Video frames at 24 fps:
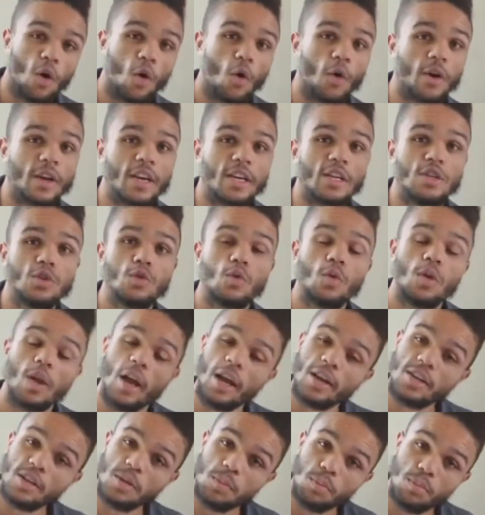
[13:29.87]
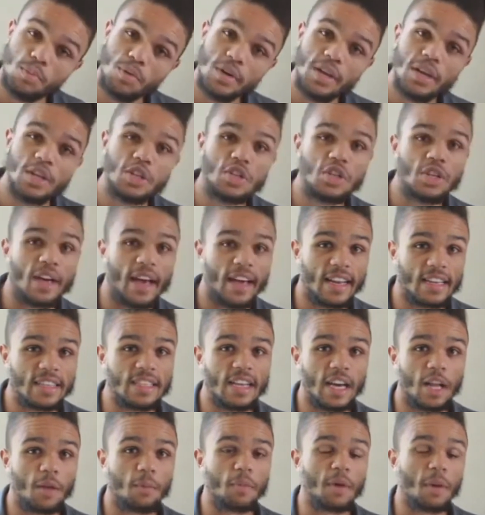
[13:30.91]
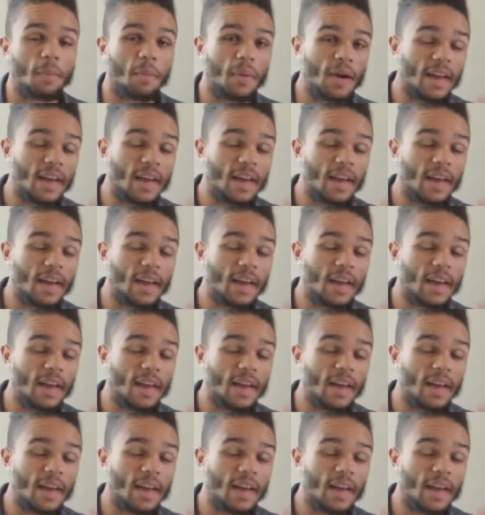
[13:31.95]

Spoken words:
or you can do London Bridge and Tell Me,